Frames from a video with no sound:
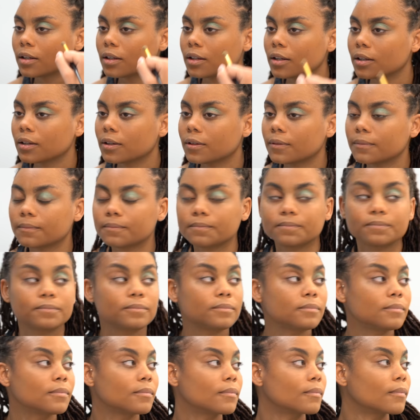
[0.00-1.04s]
It looks
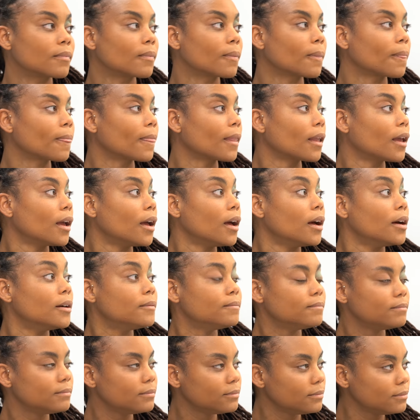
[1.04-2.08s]
pretty, looks
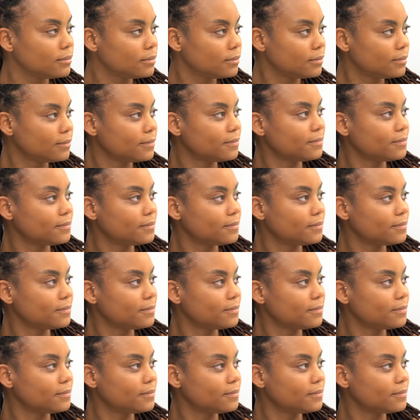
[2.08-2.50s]
decent.